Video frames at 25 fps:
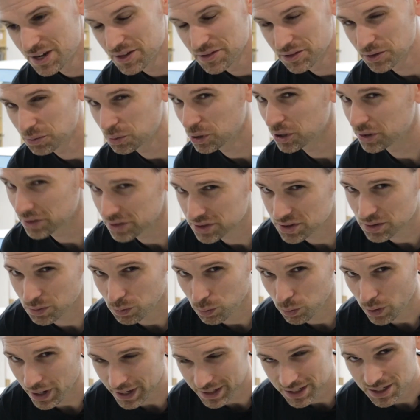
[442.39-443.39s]
The world is a
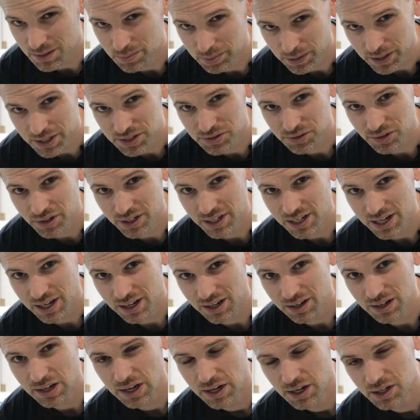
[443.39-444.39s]
wacky place right
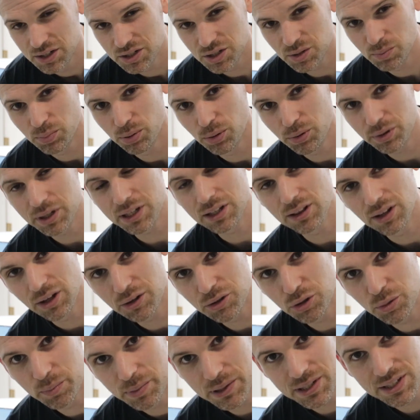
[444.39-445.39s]
now. Supporting
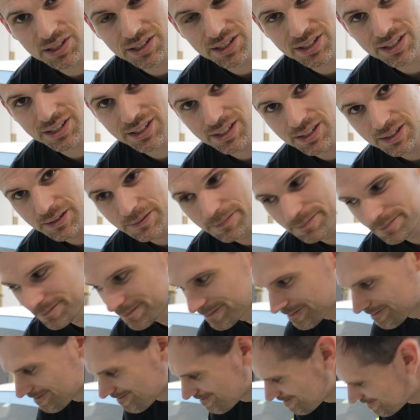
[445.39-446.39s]
local business,
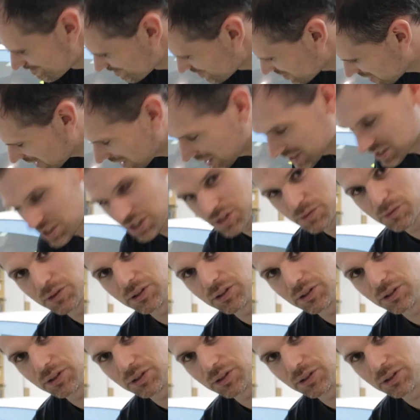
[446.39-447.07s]
I just